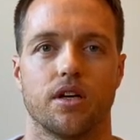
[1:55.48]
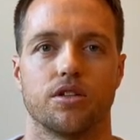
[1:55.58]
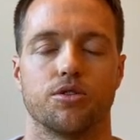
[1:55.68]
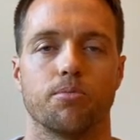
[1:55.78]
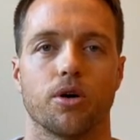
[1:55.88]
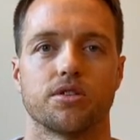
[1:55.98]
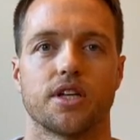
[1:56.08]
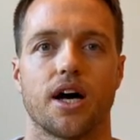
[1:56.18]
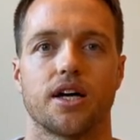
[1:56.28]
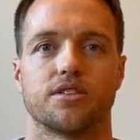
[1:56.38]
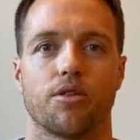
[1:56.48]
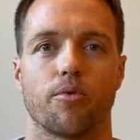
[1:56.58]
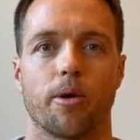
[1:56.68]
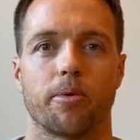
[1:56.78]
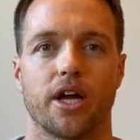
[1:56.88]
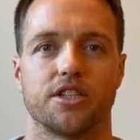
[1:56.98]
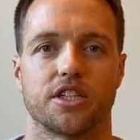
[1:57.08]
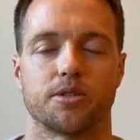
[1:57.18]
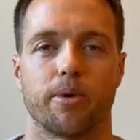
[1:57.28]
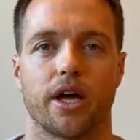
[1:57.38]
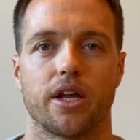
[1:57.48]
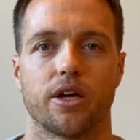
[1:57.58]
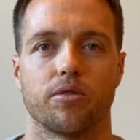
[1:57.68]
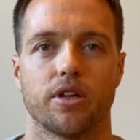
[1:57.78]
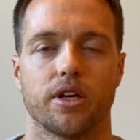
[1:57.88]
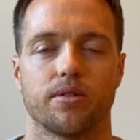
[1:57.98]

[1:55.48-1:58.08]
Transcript: Do both sides of the rib cage expand equally?